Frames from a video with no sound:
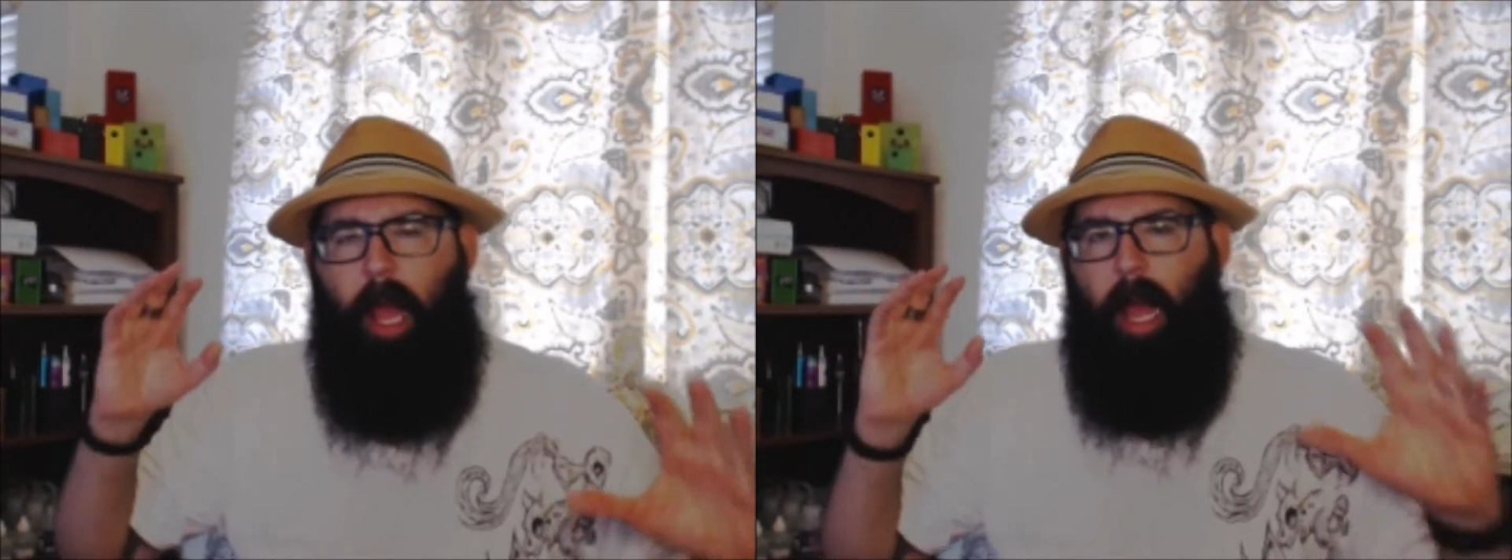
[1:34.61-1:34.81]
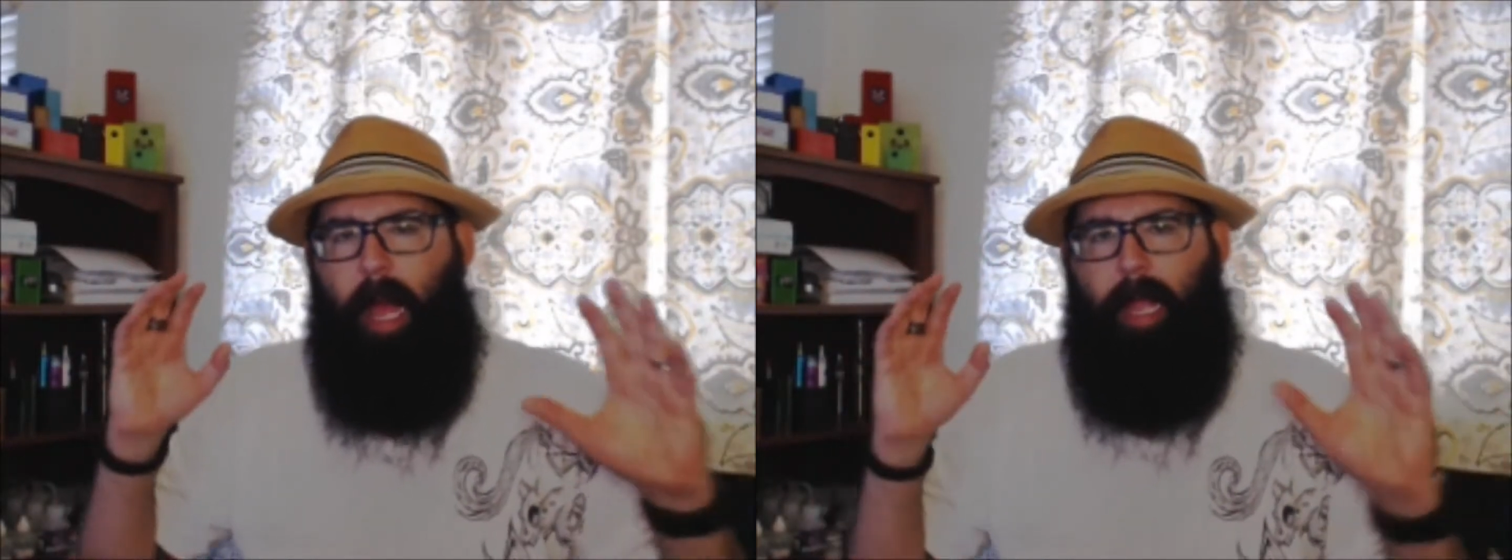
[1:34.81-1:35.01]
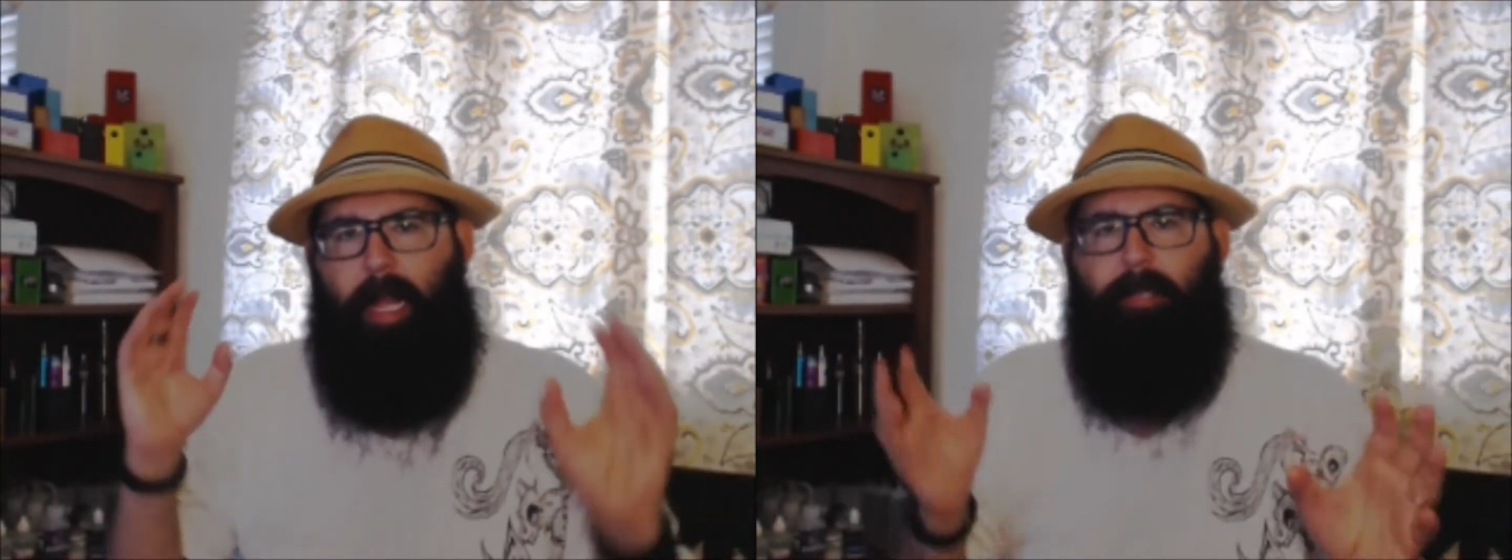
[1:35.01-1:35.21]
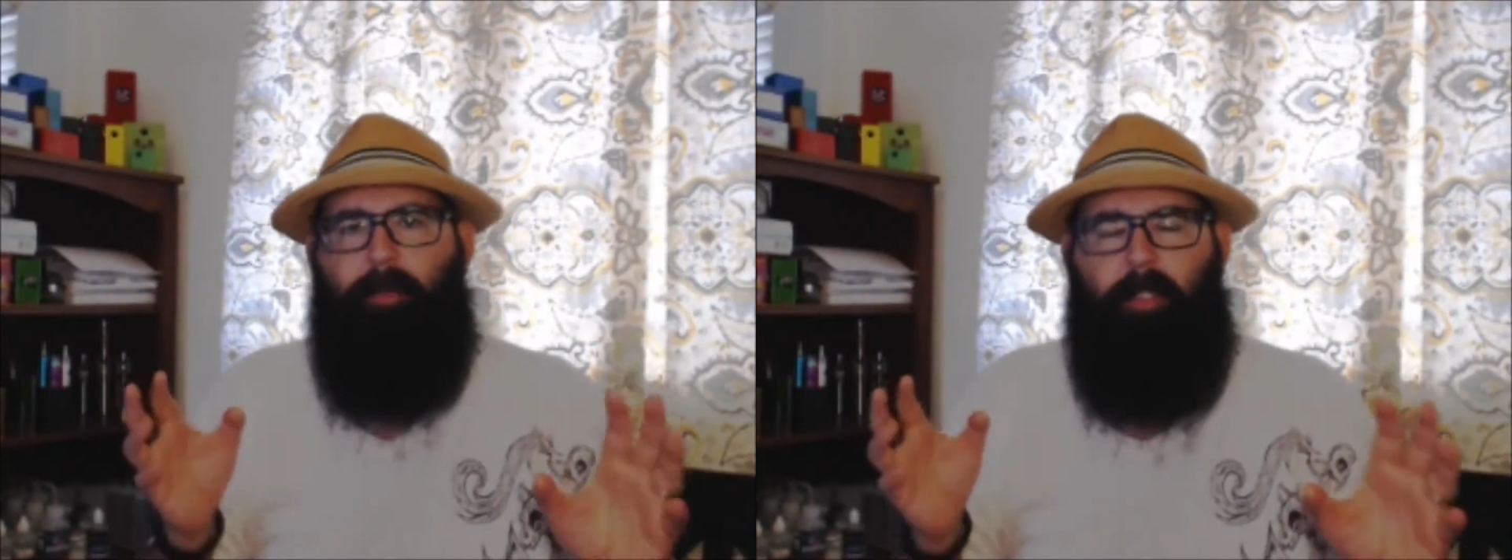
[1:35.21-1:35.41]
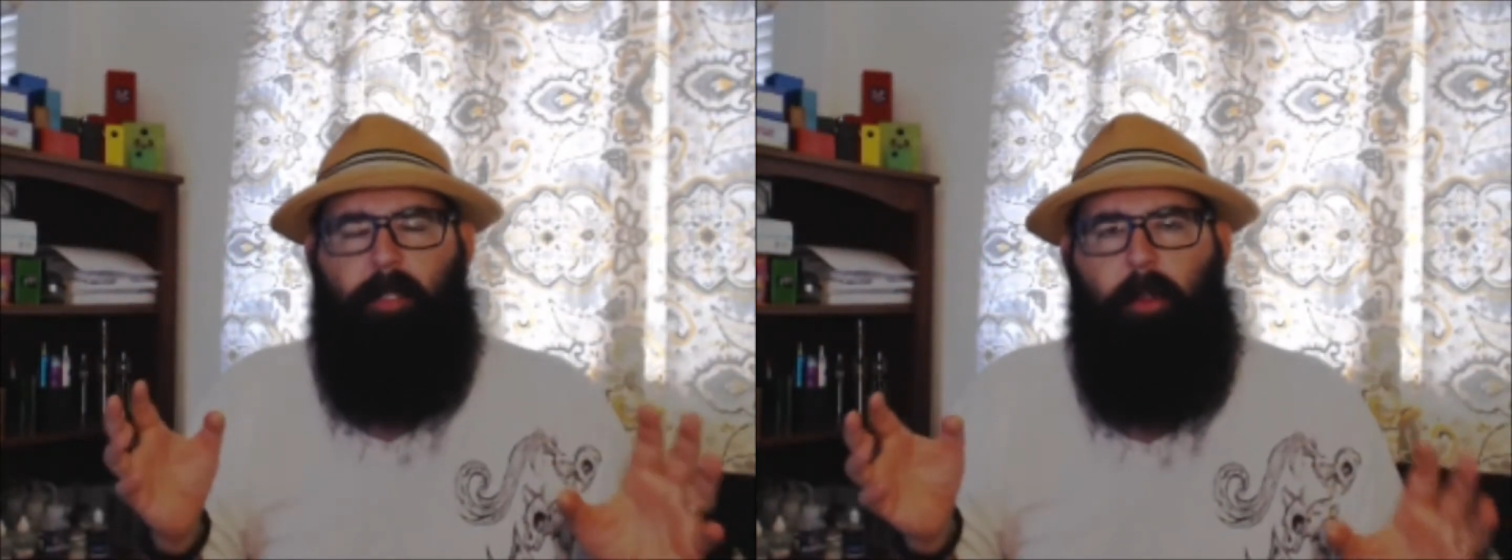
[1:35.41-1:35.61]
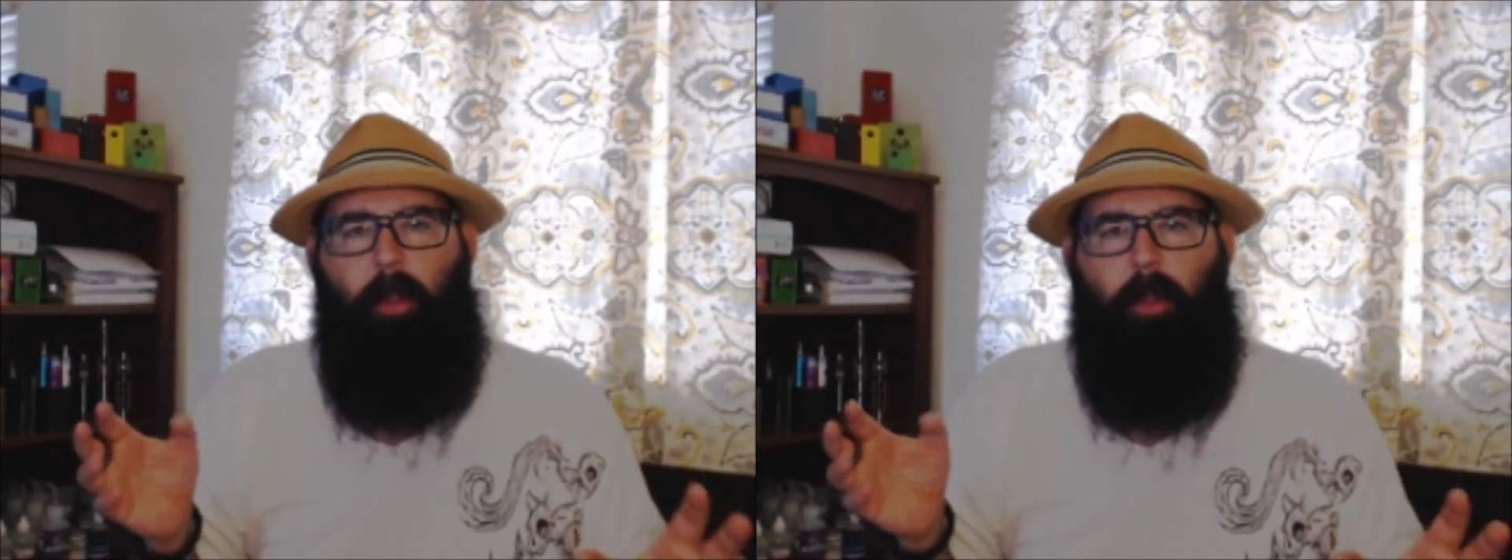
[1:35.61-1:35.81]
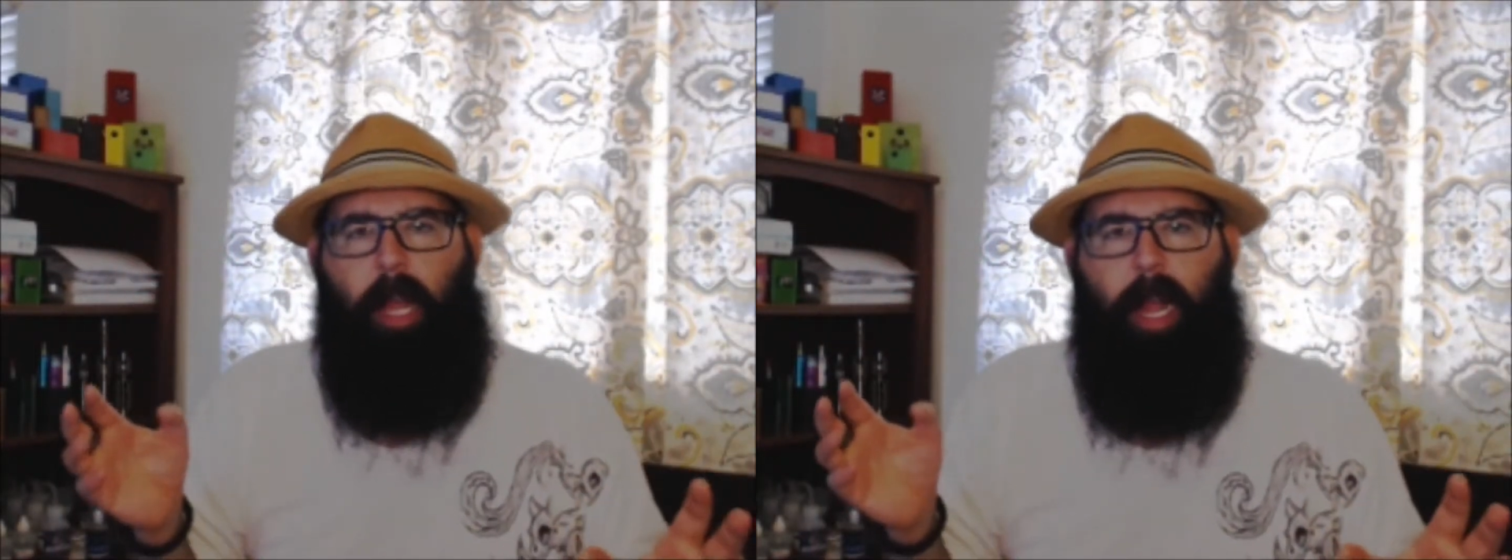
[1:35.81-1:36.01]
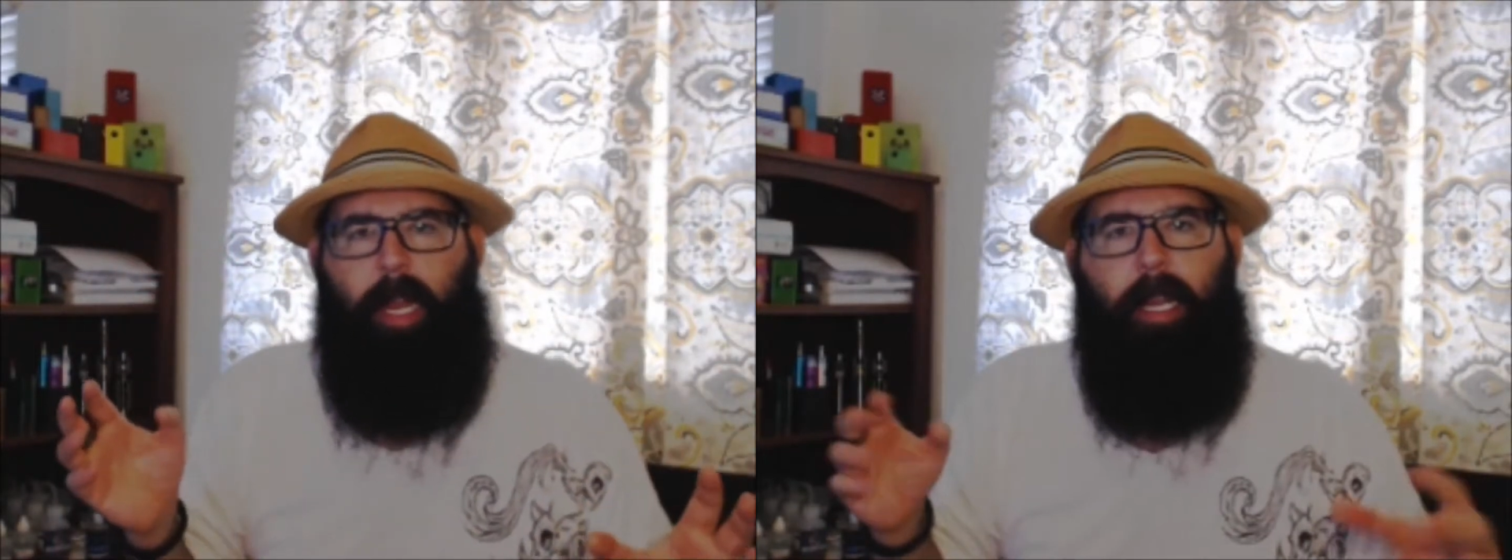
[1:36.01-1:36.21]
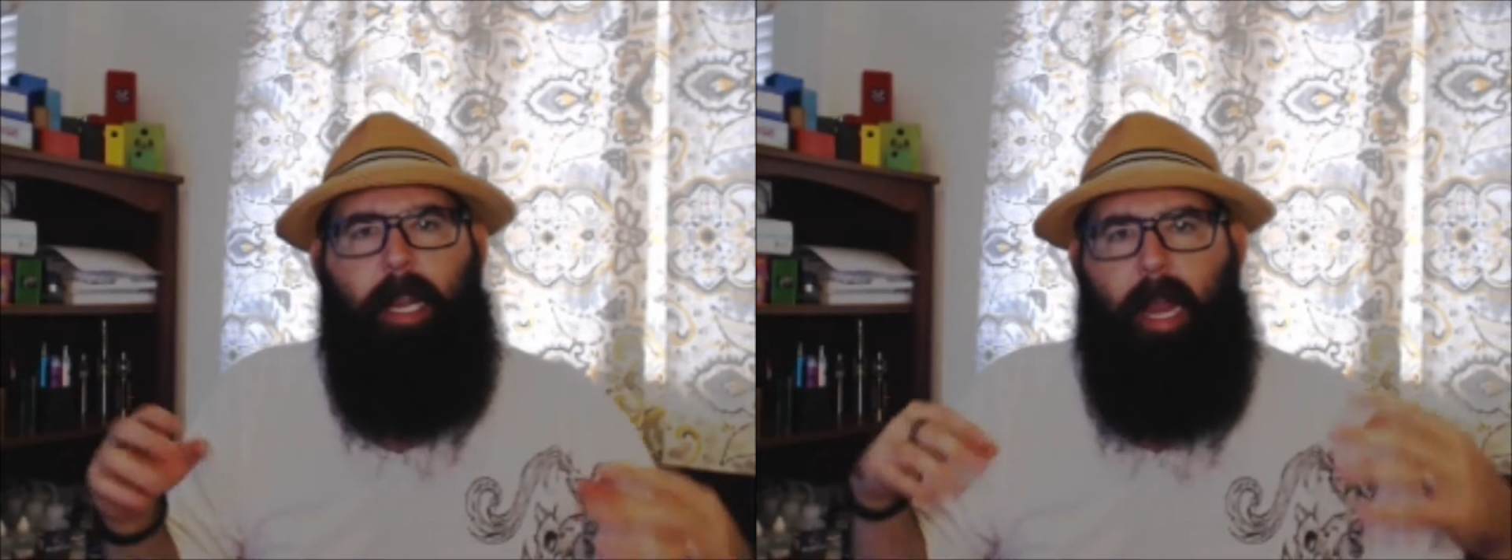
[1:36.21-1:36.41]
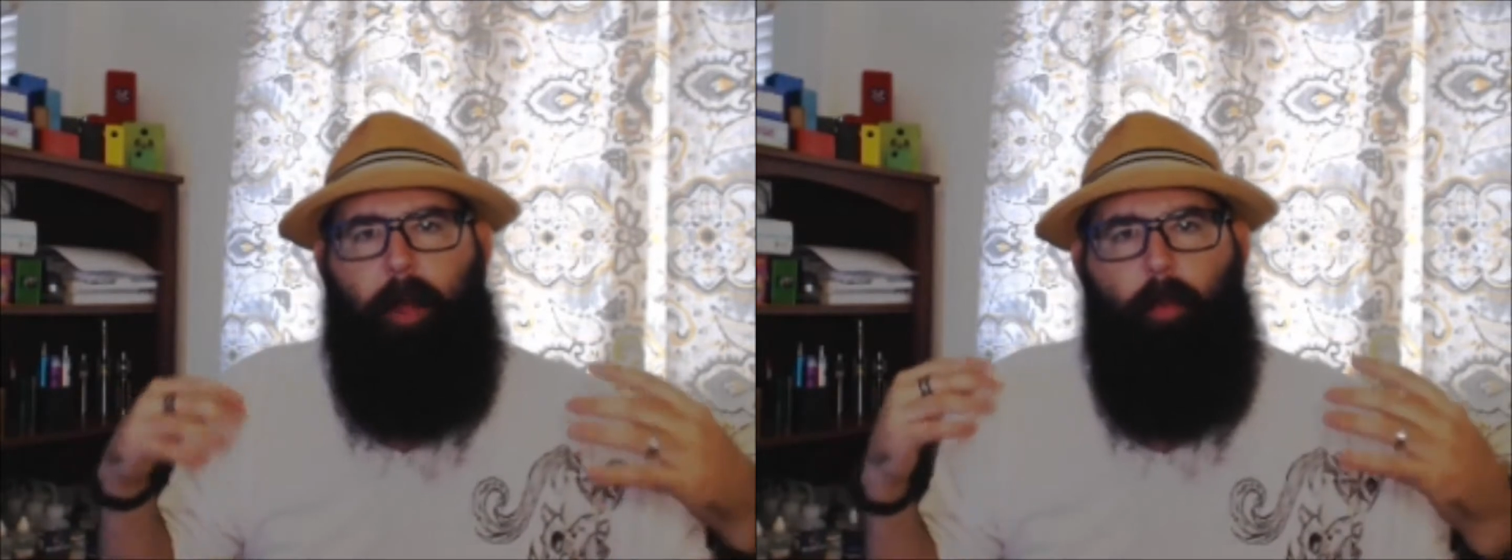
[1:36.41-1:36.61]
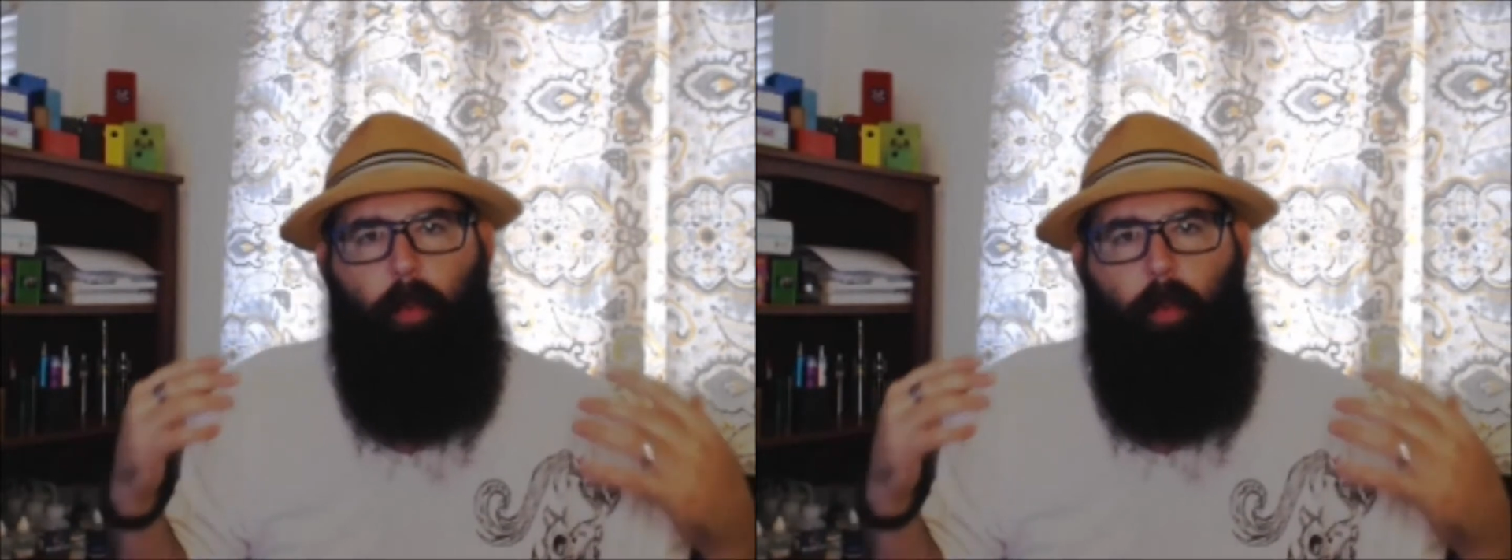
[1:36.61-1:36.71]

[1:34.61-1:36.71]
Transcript: I got some studio lighting and I'm